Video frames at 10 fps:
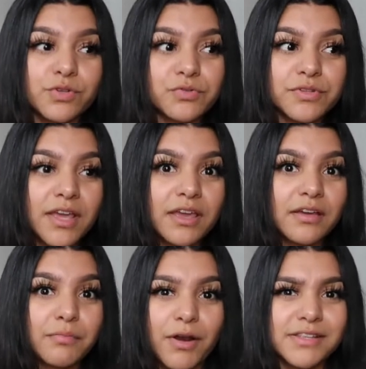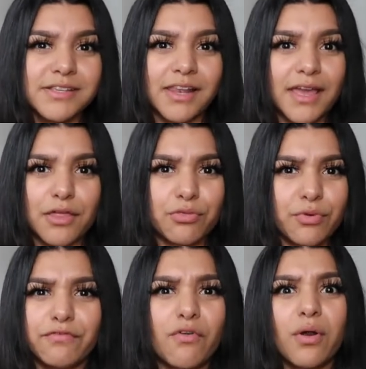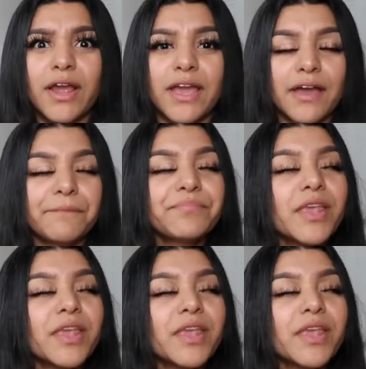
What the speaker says: which was like Brian said, like at 3-4 a.m.